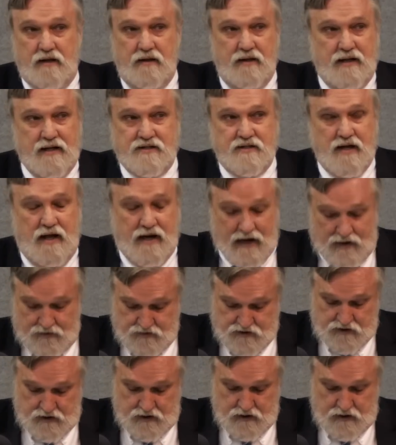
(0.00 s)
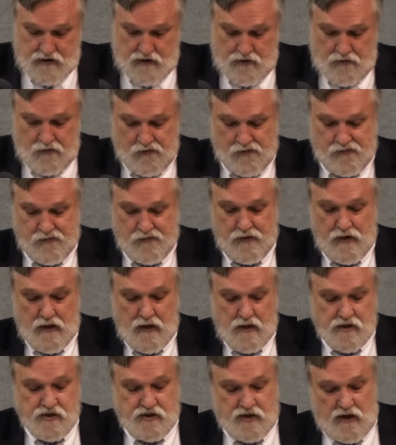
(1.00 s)
not, that's not how it's going to go.
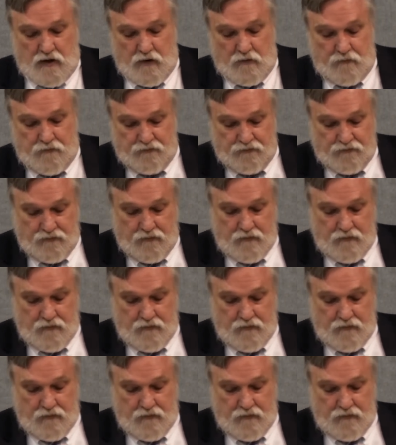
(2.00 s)
So,